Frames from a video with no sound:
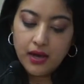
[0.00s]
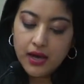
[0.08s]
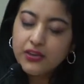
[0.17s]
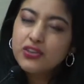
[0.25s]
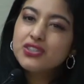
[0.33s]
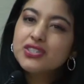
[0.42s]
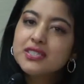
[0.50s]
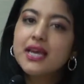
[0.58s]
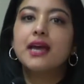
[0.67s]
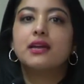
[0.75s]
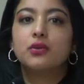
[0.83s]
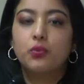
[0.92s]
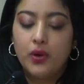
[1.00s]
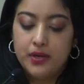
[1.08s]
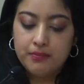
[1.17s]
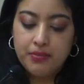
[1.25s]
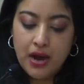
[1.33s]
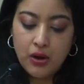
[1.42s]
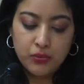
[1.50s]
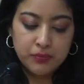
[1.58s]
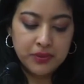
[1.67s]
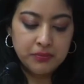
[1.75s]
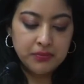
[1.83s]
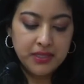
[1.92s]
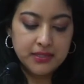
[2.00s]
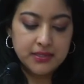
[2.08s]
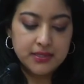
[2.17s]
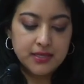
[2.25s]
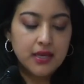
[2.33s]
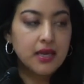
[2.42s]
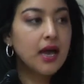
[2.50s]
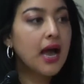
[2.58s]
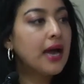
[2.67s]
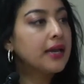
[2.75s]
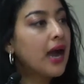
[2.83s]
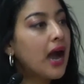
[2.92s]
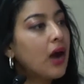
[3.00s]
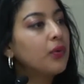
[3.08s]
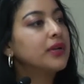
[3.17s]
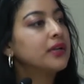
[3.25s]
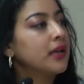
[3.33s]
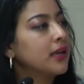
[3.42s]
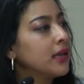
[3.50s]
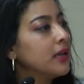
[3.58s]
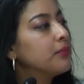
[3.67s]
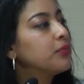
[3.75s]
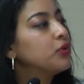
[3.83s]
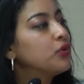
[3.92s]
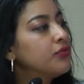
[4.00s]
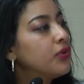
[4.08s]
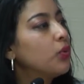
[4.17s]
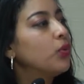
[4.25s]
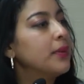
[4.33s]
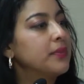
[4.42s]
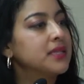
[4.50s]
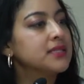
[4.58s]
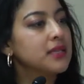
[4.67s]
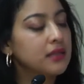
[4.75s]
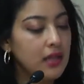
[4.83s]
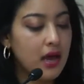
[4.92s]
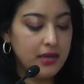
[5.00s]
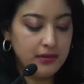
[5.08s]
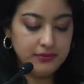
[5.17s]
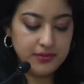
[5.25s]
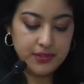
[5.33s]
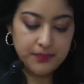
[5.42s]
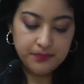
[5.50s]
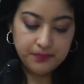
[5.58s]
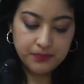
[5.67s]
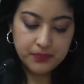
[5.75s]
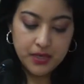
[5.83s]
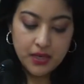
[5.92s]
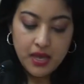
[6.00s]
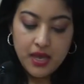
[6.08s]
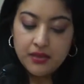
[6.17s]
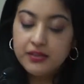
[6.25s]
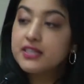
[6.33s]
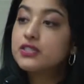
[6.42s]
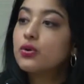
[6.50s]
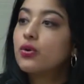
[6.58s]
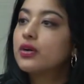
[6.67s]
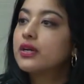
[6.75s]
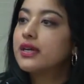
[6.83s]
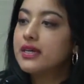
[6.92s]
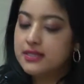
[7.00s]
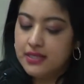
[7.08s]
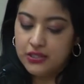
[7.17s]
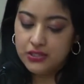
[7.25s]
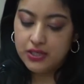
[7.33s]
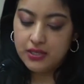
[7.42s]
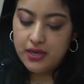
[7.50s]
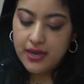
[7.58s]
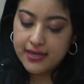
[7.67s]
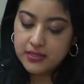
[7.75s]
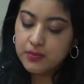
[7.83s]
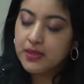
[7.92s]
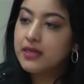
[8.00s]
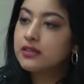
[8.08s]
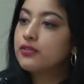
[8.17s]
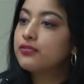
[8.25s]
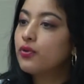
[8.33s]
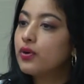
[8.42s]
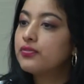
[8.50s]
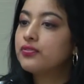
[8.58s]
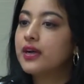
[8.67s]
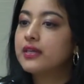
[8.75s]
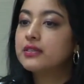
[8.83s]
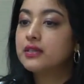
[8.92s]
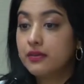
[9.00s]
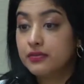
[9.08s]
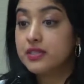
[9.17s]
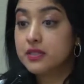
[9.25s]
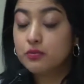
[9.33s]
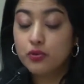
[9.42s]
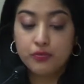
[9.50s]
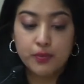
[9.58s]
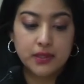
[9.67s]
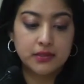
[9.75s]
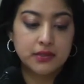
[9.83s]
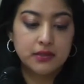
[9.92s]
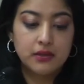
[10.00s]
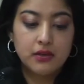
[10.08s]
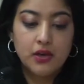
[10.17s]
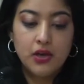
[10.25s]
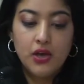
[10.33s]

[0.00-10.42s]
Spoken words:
Understand what empowerment means and how it can improve women's lives. This organization has been at the forefront of this movement.